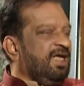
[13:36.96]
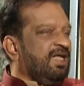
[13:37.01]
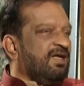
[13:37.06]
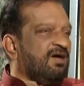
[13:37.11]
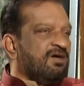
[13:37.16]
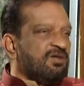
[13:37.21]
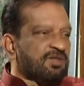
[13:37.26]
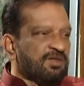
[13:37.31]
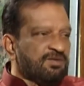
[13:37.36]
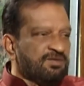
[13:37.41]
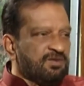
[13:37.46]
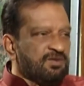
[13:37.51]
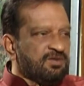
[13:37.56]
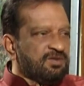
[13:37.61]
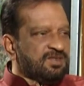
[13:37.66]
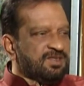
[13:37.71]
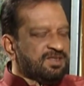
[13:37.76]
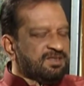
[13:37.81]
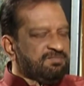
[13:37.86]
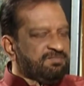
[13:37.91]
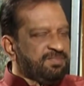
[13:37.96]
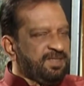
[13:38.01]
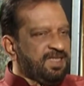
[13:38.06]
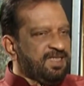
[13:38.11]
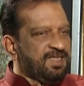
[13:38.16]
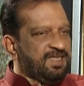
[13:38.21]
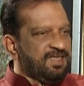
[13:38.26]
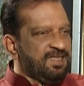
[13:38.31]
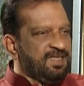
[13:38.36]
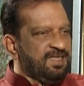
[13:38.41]
And out of those
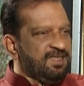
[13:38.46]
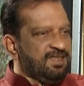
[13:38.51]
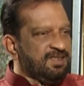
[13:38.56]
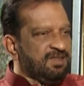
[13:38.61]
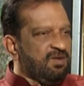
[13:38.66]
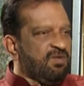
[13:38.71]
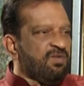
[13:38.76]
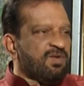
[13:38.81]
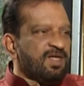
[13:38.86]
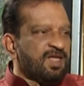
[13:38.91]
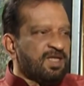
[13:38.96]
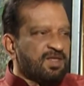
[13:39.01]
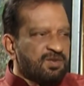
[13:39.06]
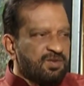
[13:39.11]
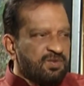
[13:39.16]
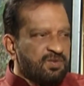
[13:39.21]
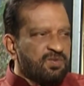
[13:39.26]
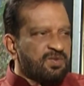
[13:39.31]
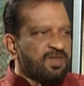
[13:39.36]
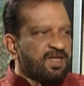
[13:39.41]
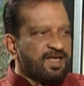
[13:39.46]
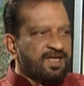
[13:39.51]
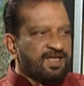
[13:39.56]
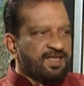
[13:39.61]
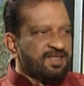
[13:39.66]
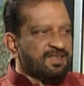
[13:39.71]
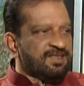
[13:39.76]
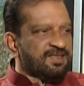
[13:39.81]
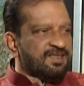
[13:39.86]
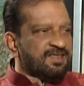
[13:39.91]
paintings, only 2
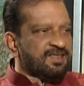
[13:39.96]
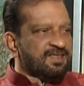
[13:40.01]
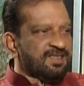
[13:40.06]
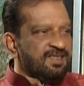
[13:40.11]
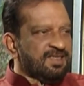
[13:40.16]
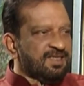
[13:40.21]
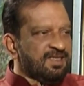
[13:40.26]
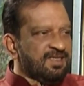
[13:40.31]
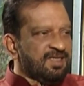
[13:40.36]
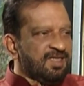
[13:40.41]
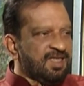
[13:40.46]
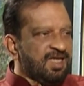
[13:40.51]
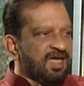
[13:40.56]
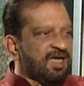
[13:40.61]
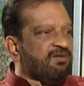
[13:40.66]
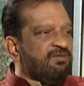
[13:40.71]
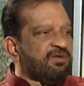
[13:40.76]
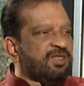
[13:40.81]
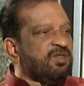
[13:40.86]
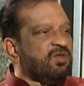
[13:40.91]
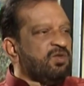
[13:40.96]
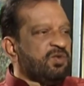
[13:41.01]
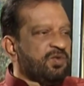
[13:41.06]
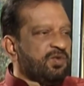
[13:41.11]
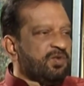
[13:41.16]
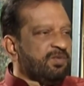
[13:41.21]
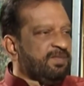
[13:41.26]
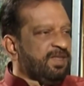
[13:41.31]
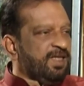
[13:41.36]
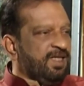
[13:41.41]
guys were known
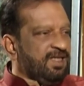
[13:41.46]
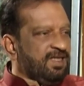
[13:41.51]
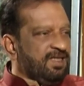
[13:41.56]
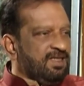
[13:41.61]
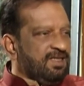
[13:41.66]
to me.